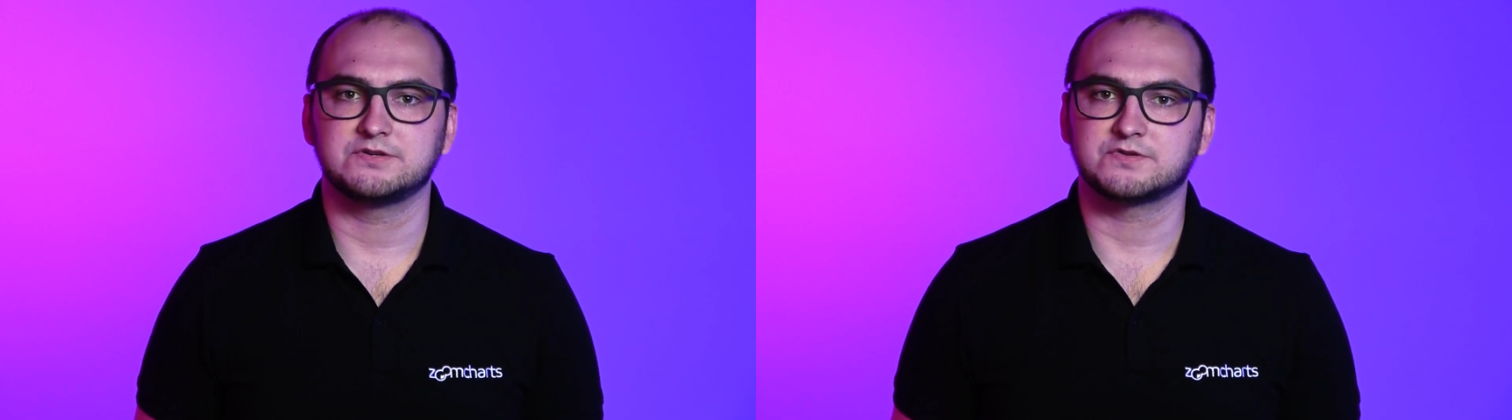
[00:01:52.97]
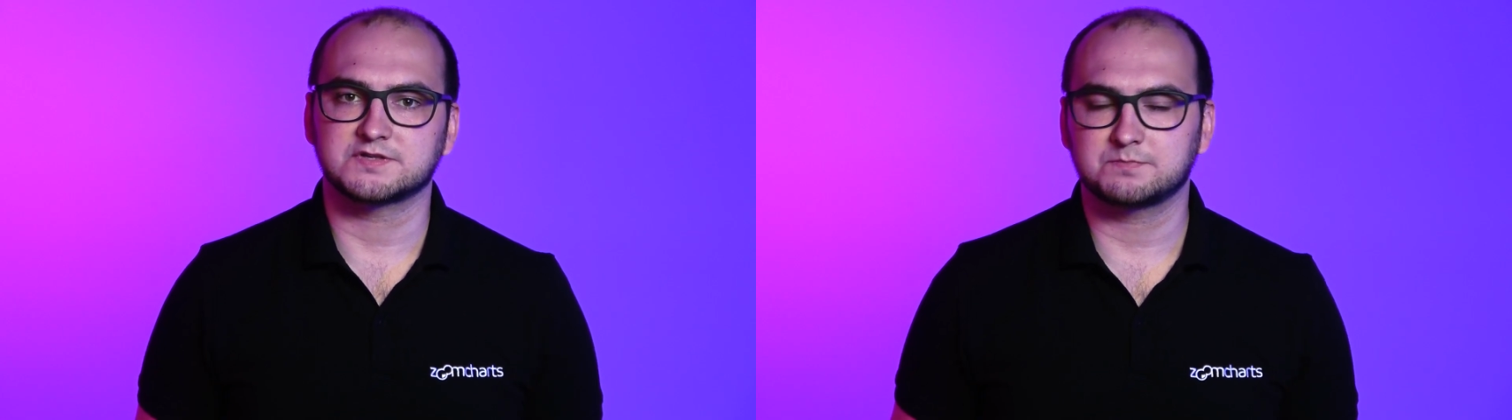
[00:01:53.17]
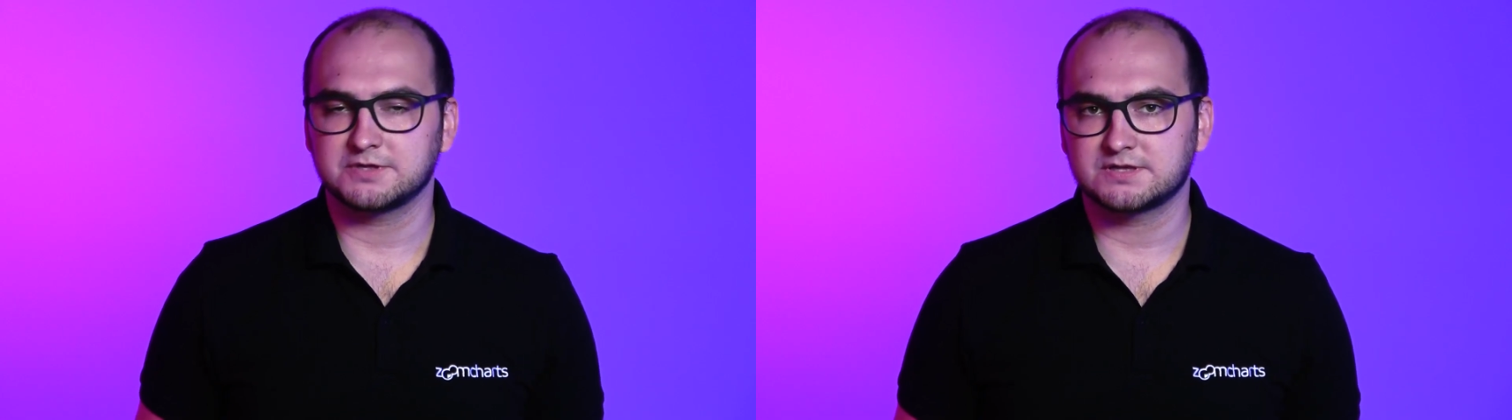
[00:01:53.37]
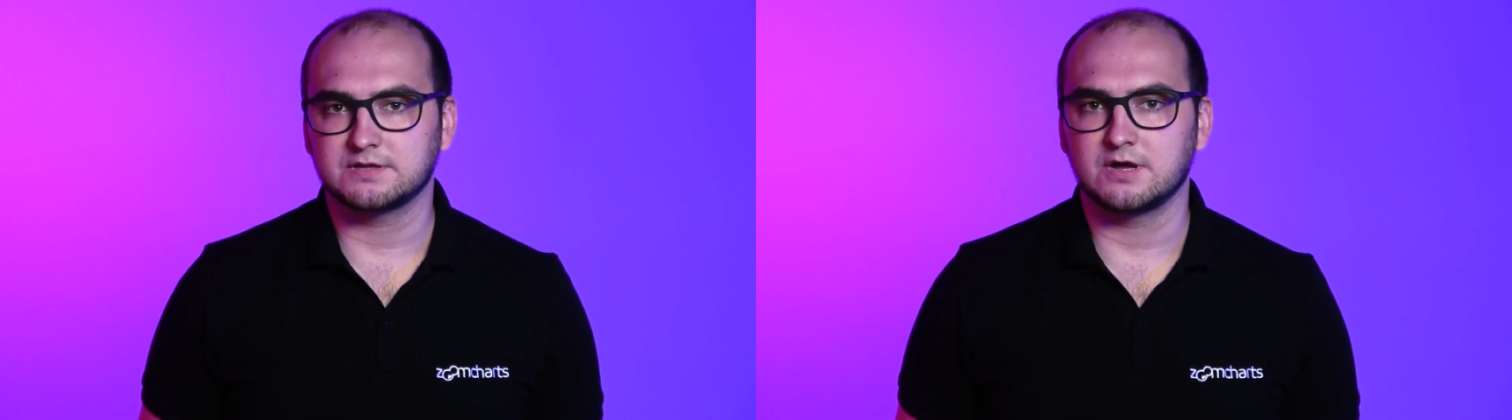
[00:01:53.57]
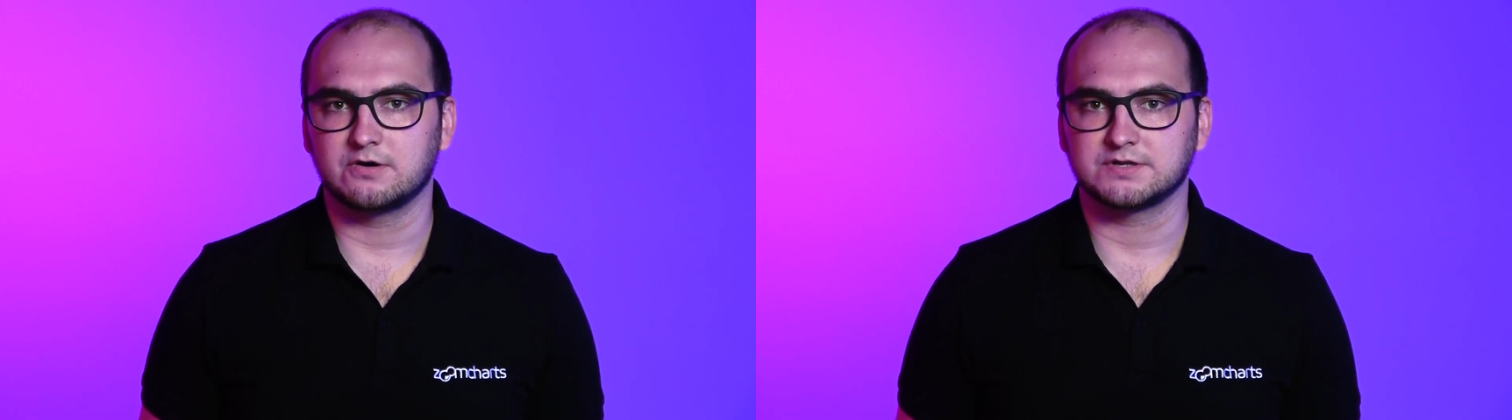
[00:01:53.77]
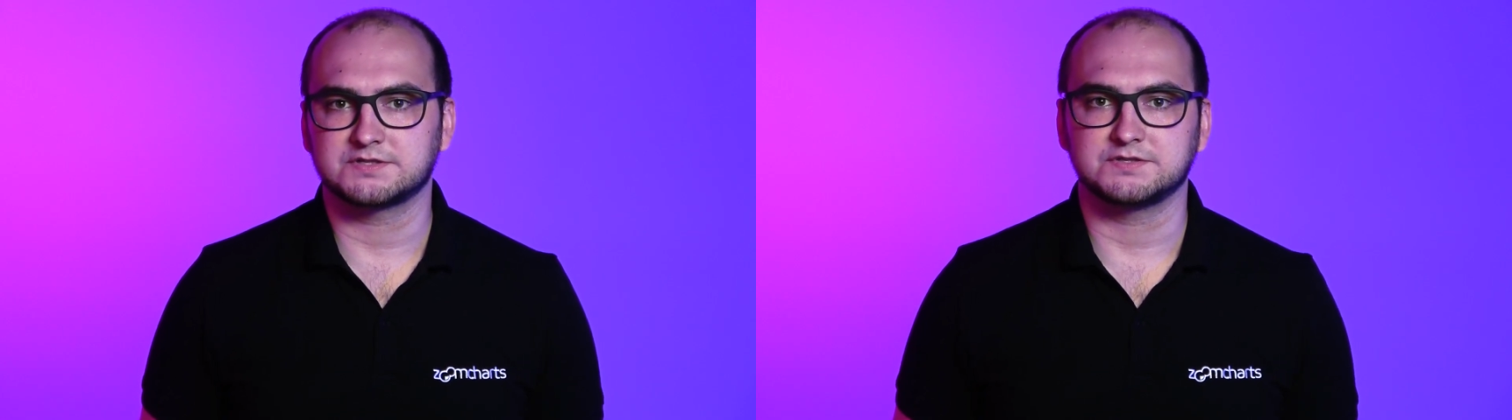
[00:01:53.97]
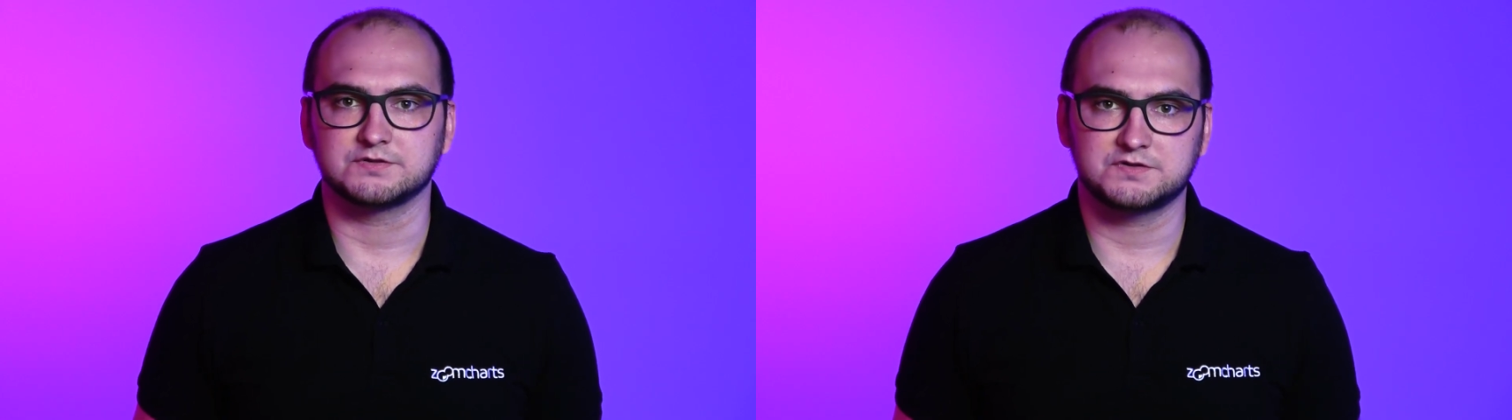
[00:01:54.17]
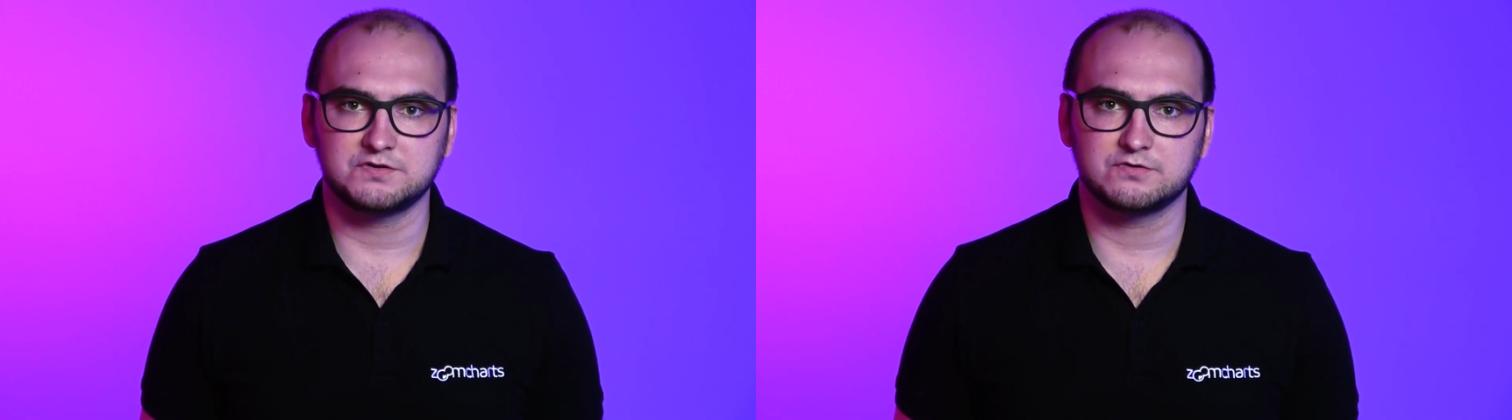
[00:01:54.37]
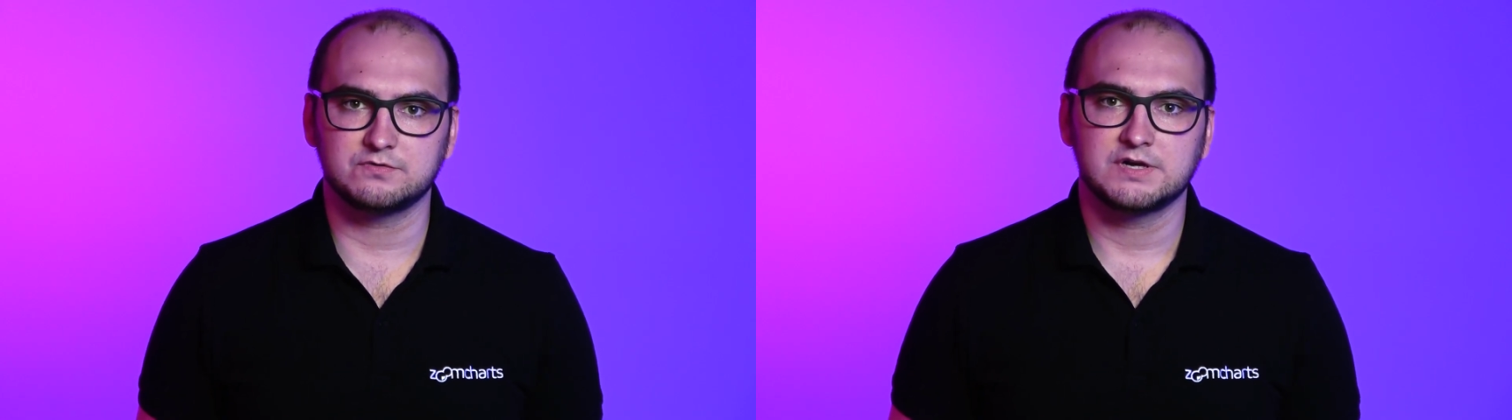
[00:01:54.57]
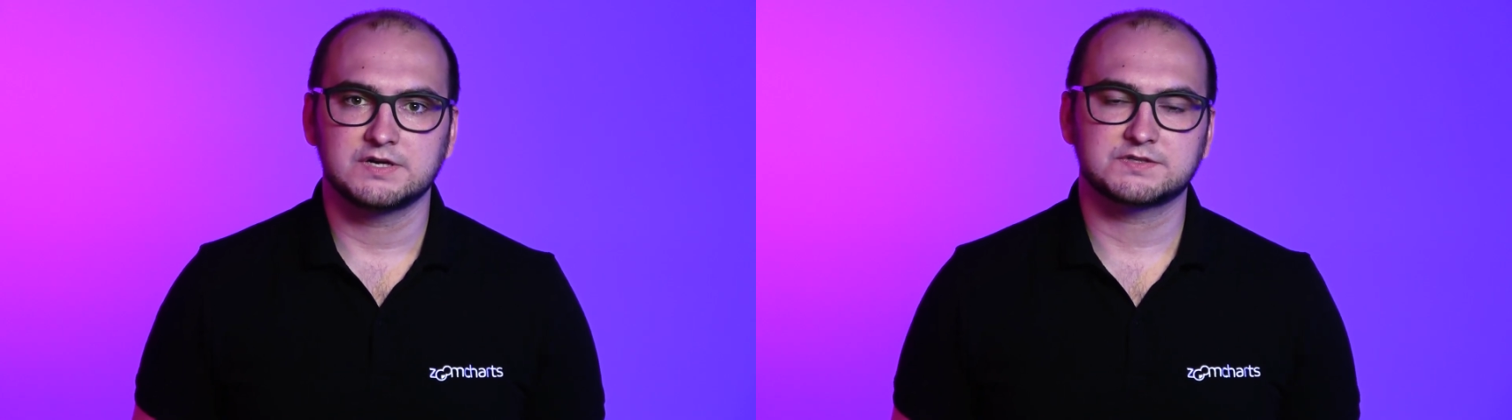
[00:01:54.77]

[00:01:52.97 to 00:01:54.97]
you to split the donut into 2